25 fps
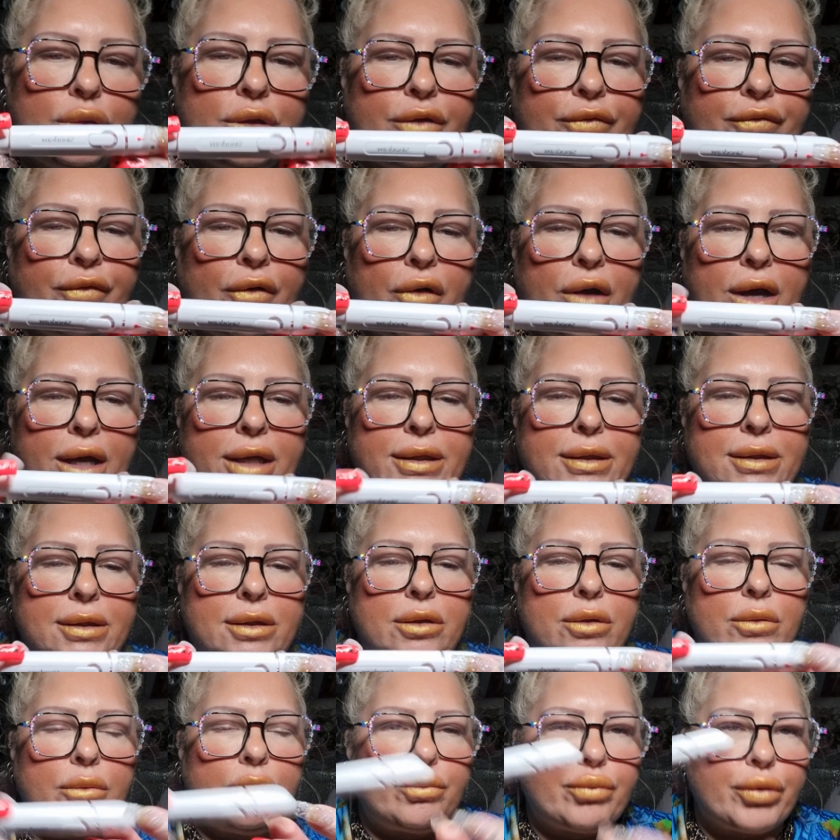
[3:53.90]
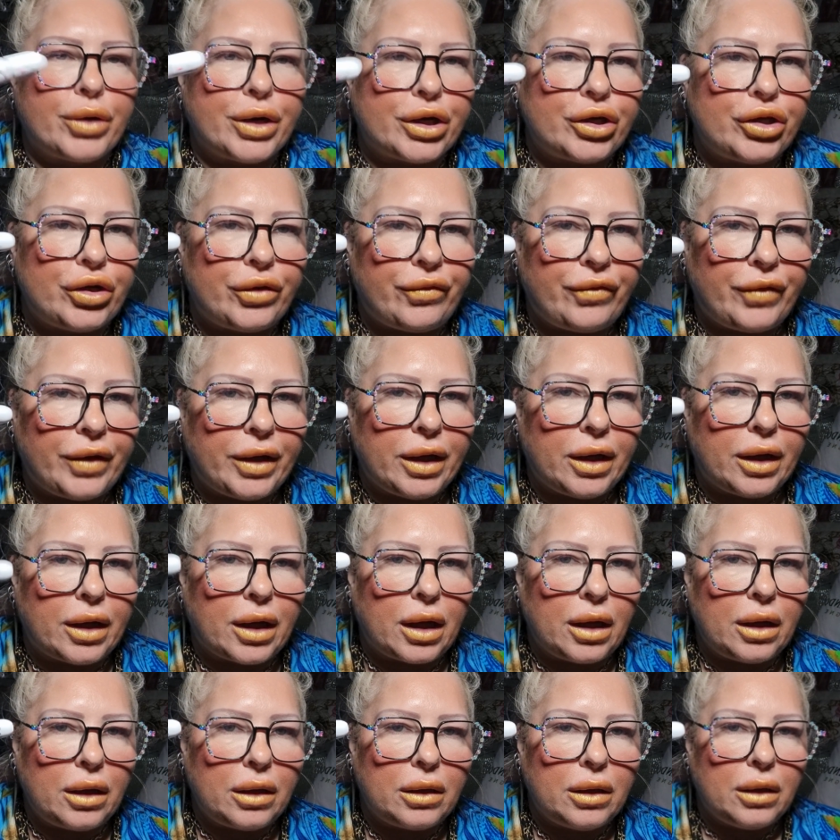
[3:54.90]
device that pricks your
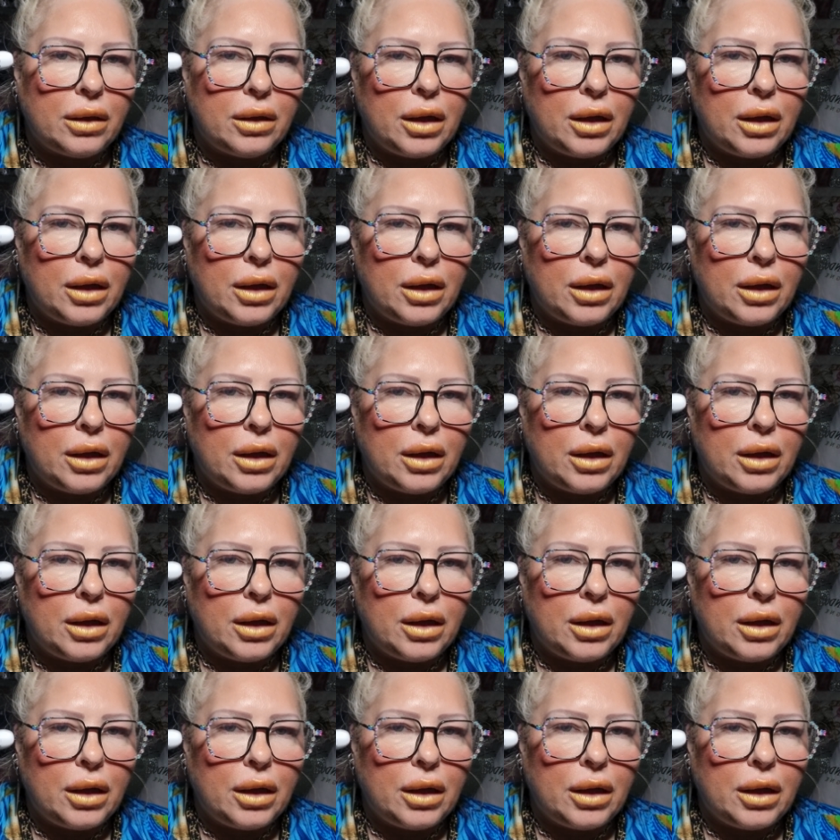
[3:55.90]
finger,